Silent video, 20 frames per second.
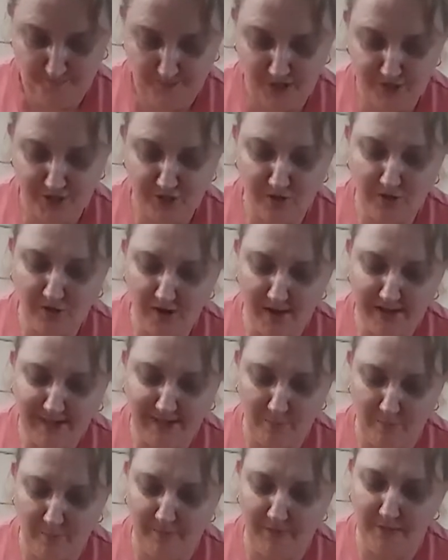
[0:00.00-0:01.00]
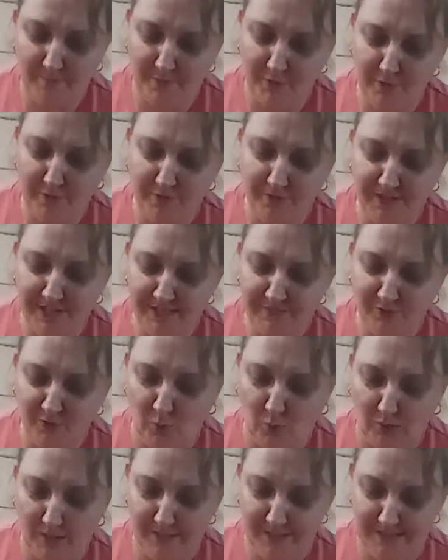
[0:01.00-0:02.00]
I do like it when they build things for
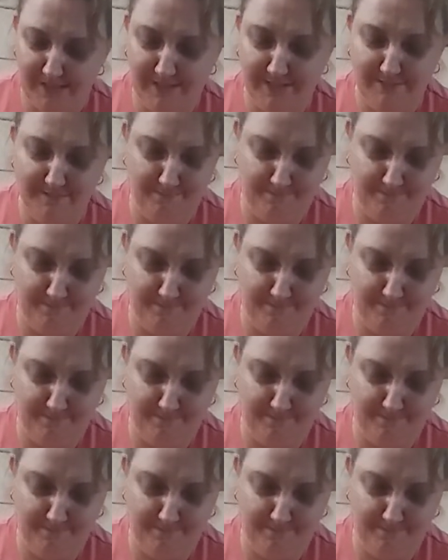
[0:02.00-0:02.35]
quality.